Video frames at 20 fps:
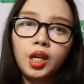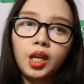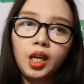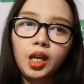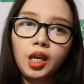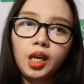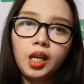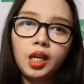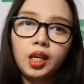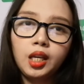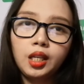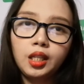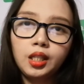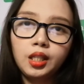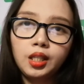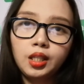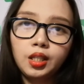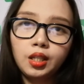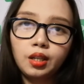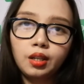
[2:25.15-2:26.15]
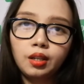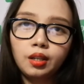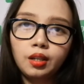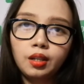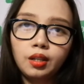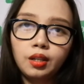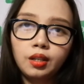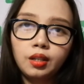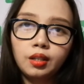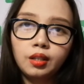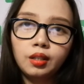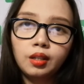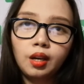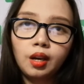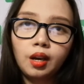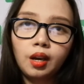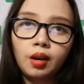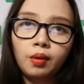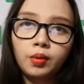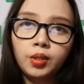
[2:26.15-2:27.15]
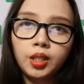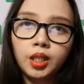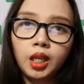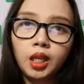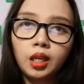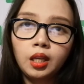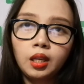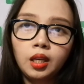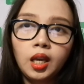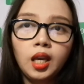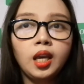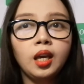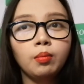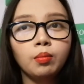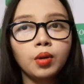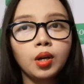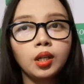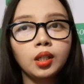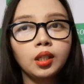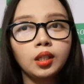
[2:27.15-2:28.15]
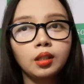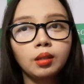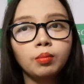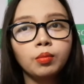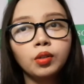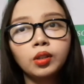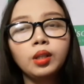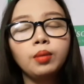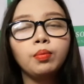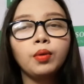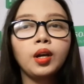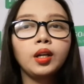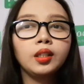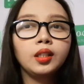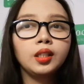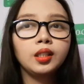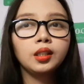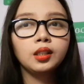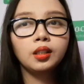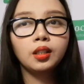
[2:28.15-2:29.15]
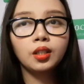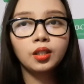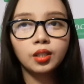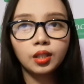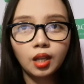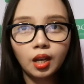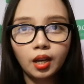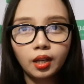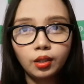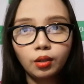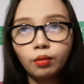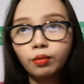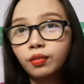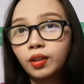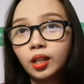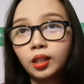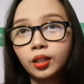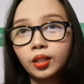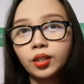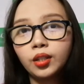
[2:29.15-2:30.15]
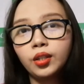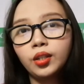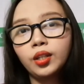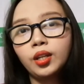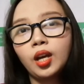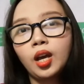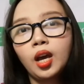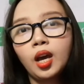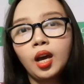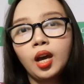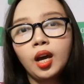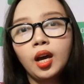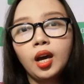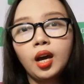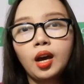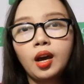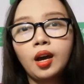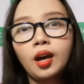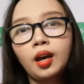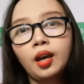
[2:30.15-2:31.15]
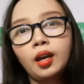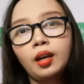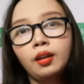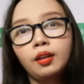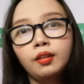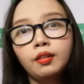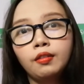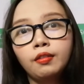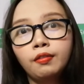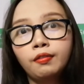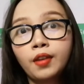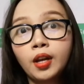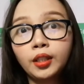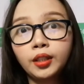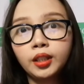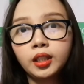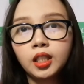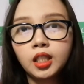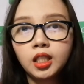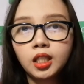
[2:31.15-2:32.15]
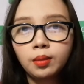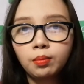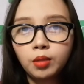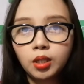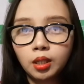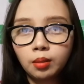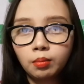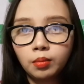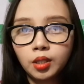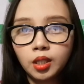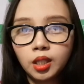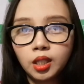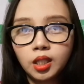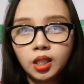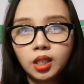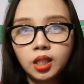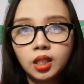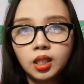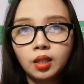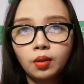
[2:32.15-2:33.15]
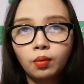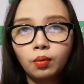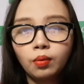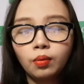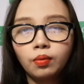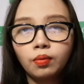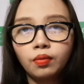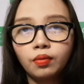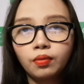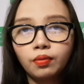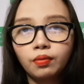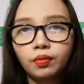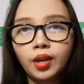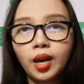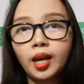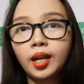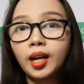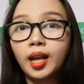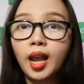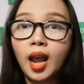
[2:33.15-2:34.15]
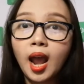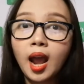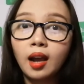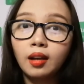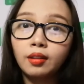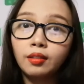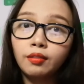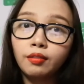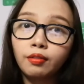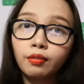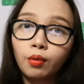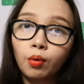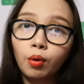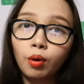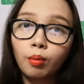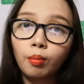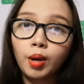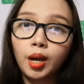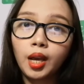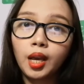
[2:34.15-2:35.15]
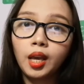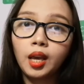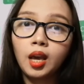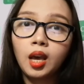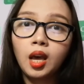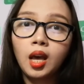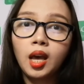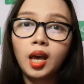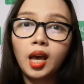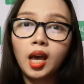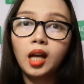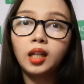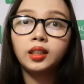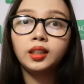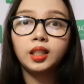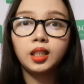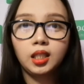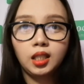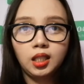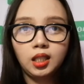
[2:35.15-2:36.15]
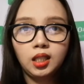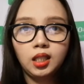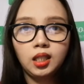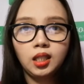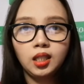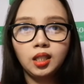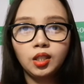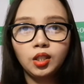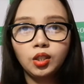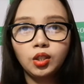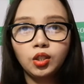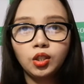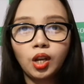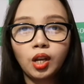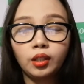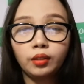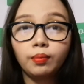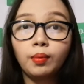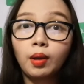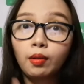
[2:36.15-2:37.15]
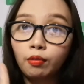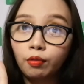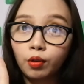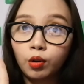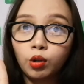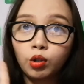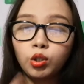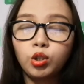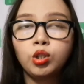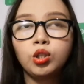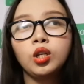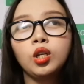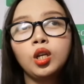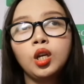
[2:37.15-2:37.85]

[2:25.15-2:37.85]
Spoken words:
And I was thinking, hey, I'm pregnant. I'm really pregnant because I don't feel good. I felt the symptoms that I had for my eldest child, my first.